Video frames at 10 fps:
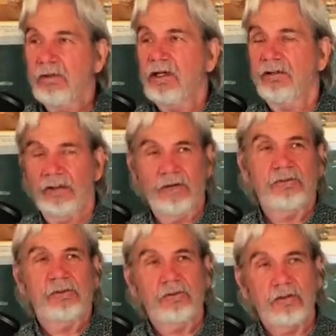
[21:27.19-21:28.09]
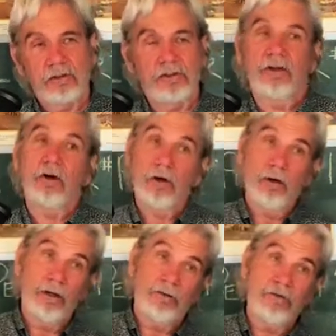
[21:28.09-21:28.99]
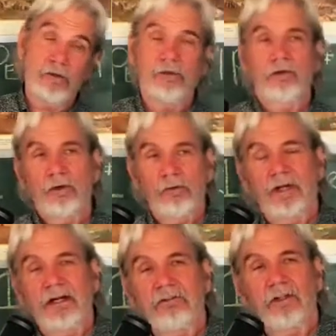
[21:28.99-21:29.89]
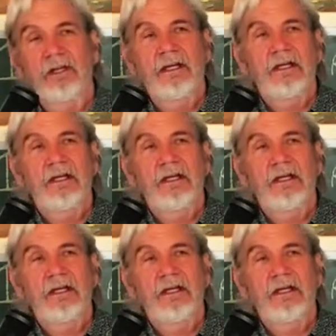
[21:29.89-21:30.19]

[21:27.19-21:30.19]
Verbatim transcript: me because I was a Christian or a Jew or whatever.